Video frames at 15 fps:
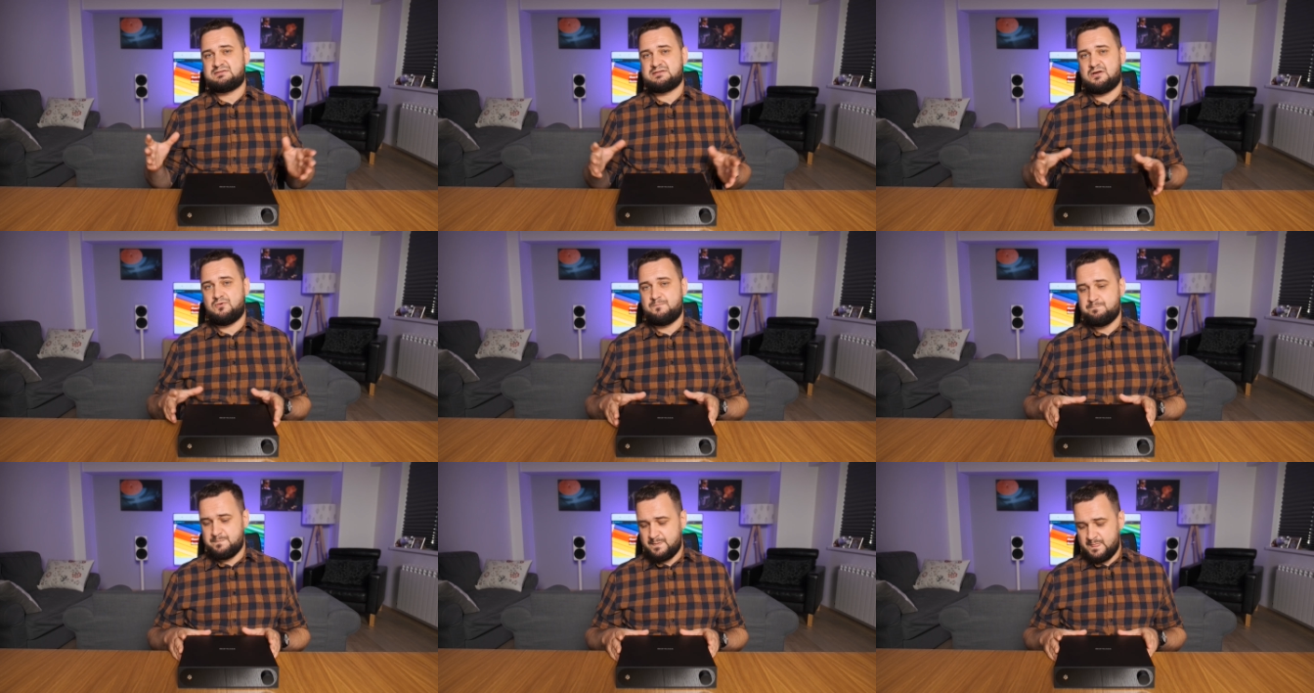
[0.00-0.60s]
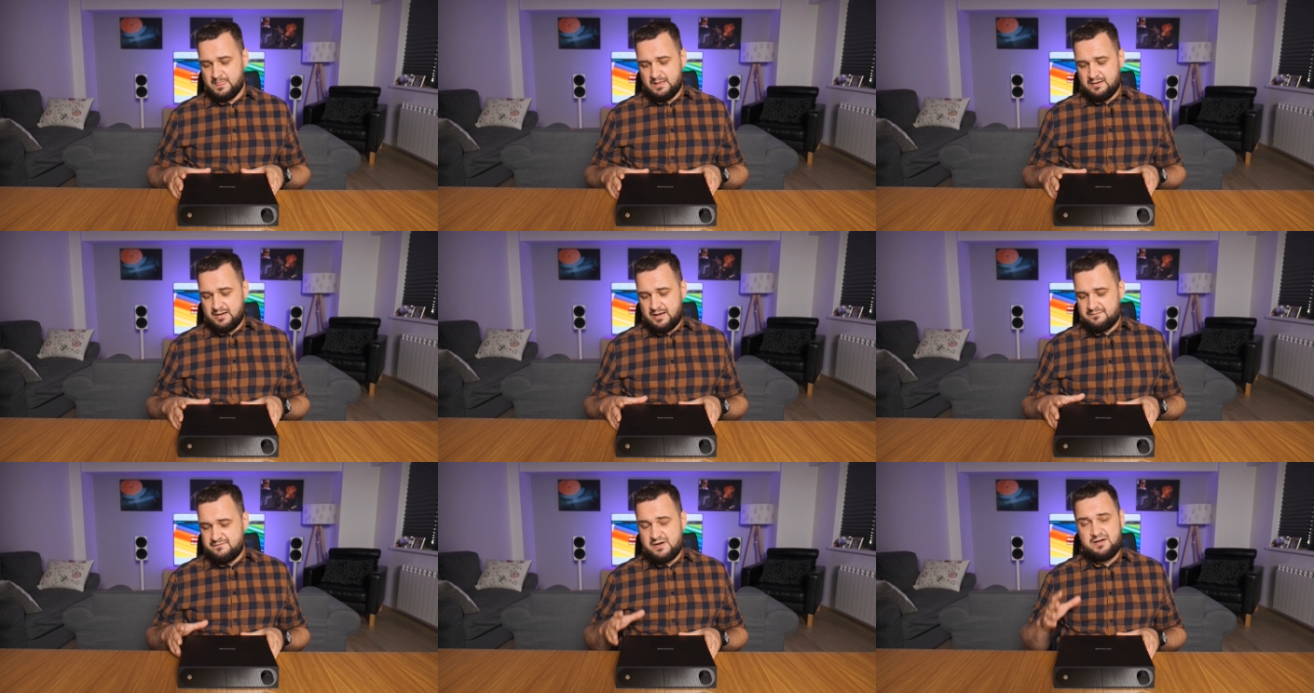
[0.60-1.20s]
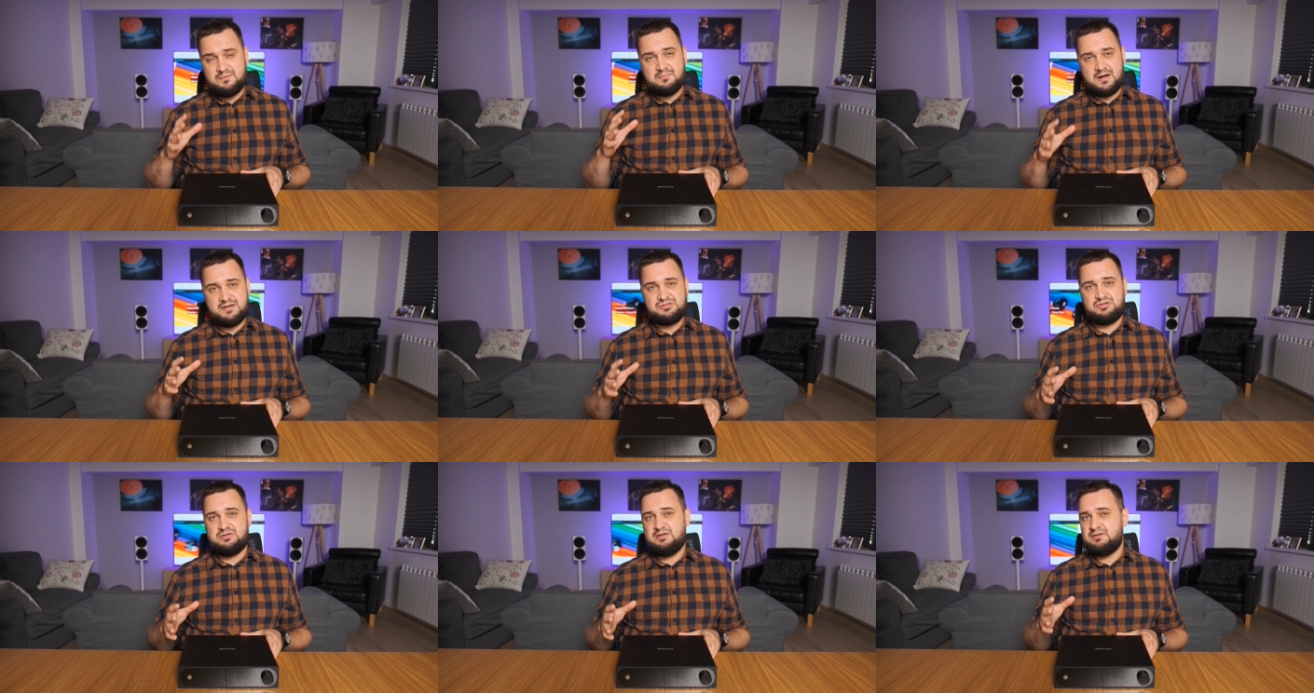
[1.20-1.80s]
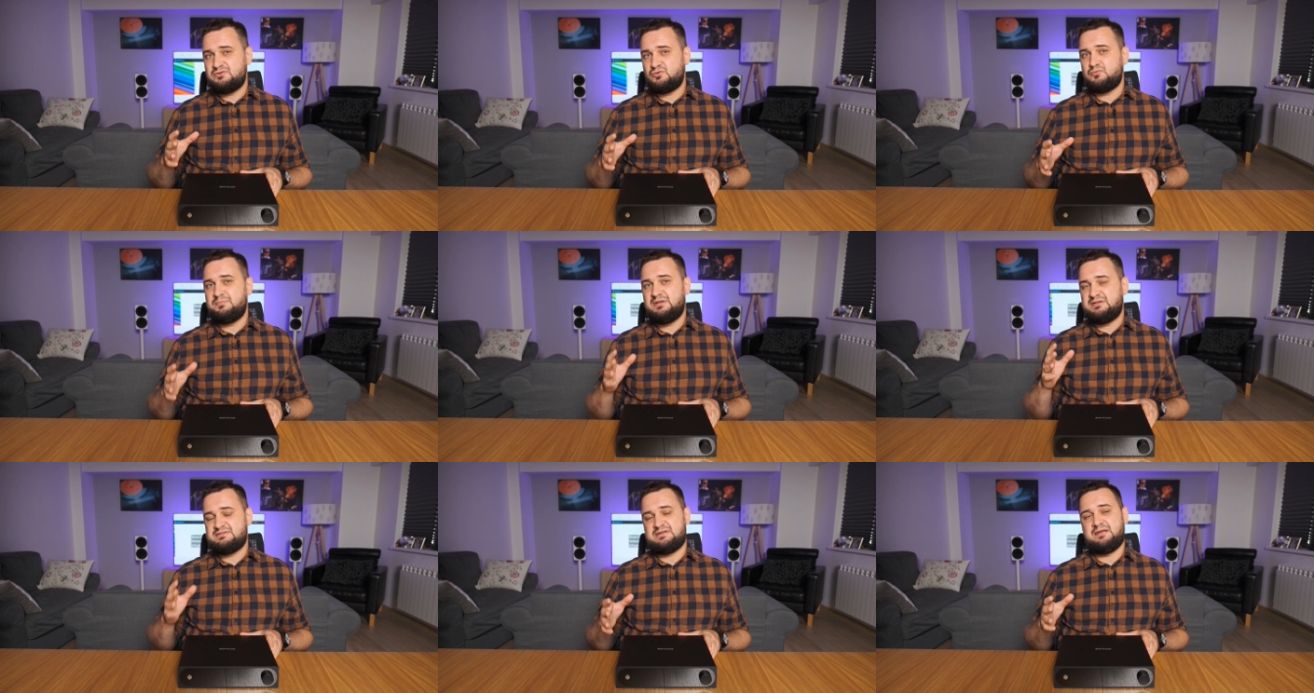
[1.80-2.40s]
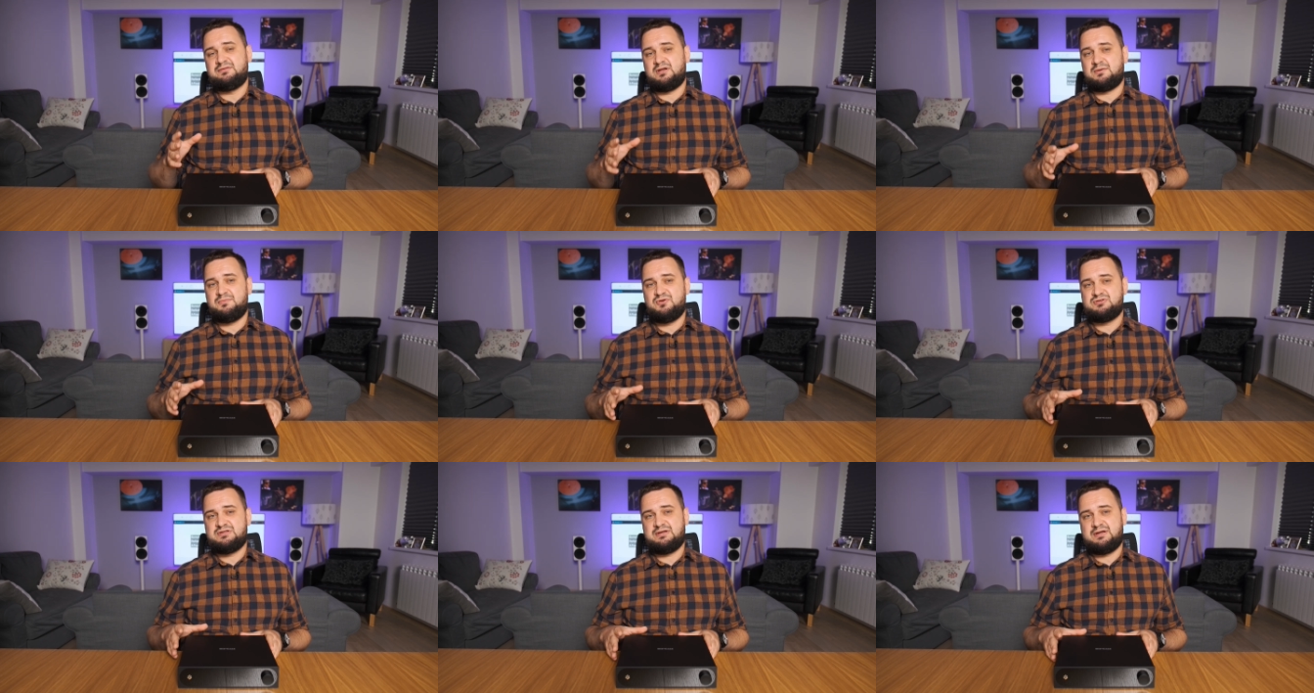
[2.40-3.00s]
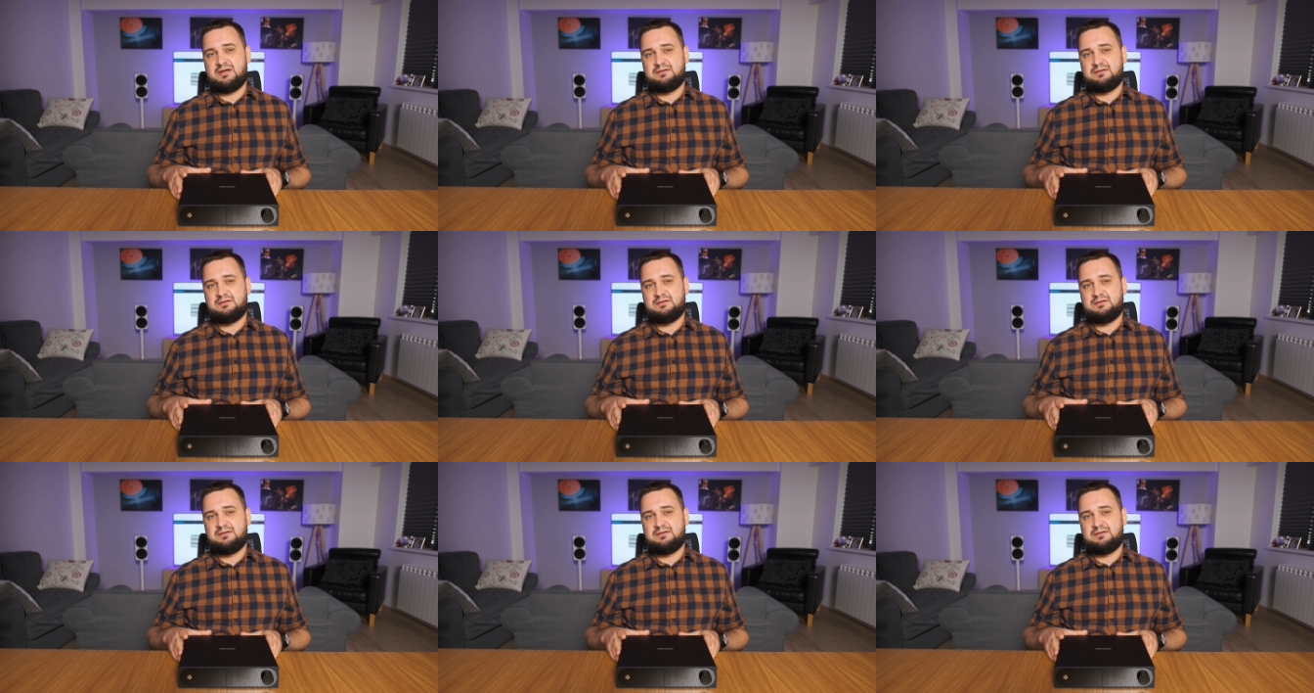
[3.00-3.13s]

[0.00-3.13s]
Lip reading: So I'm very much into mid-centric music,